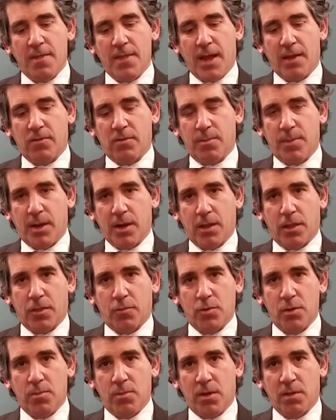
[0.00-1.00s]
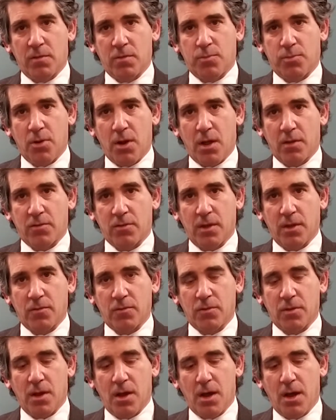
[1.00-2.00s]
that's about a three month process.